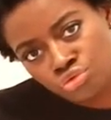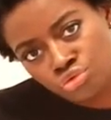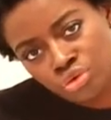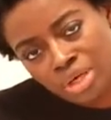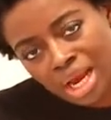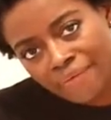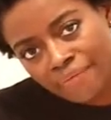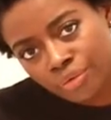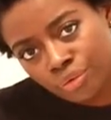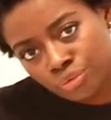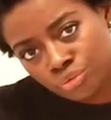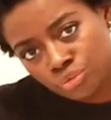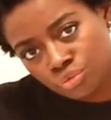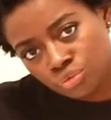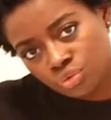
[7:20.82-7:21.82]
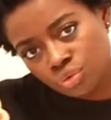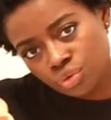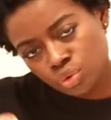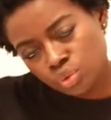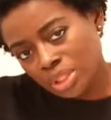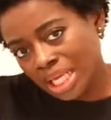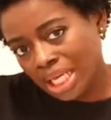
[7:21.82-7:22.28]
you carry your
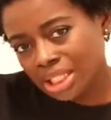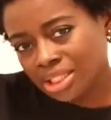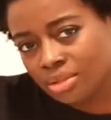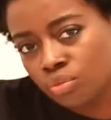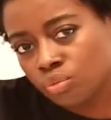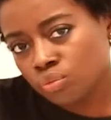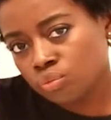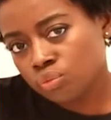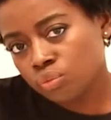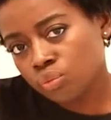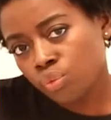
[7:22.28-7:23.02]
2 legs and